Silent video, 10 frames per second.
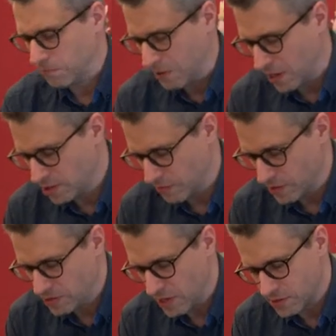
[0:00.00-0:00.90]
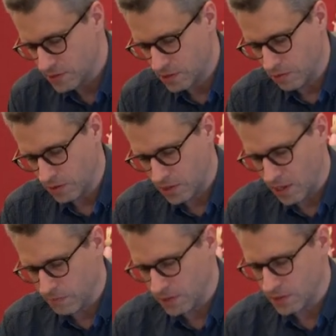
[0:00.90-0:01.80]
part of the track, so it
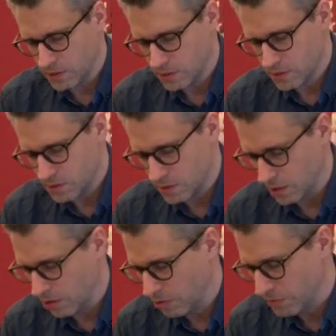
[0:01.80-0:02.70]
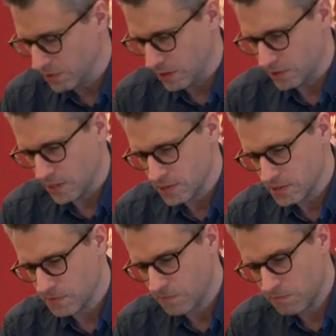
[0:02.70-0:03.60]
can be still open, and it
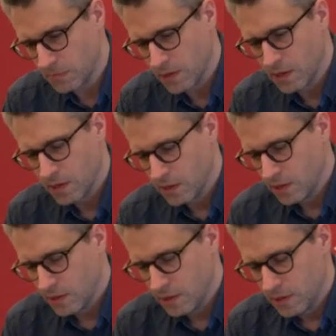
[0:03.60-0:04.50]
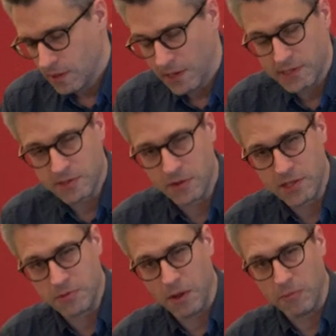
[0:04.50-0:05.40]
does. Let's do
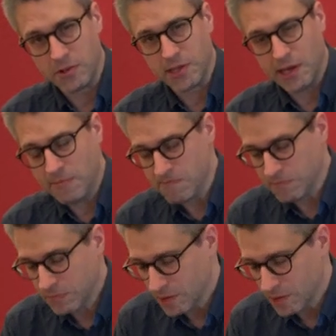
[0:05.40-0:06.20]
this one more time.